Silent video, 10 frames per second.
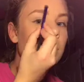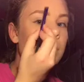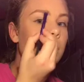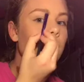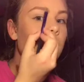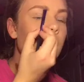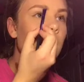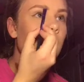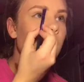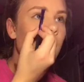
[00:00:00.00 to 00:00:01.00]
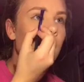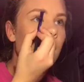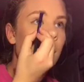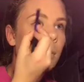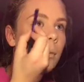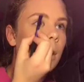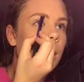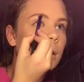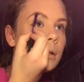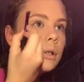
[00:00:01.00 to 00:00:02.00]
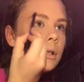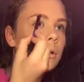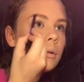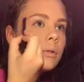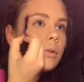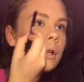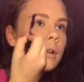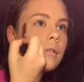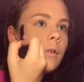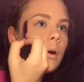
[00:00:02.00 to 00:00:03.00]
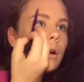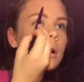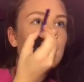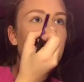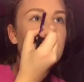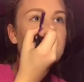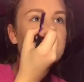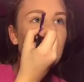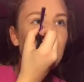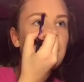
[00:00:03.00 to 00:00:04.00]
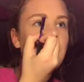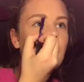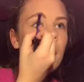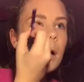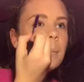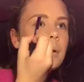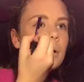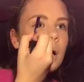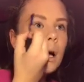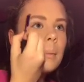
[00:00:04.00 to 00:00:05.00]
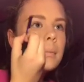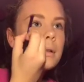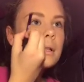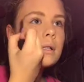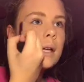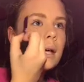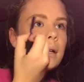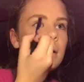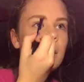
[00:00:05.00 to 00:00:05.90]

2, 1, 2, 3, 4, is up, up, up, side,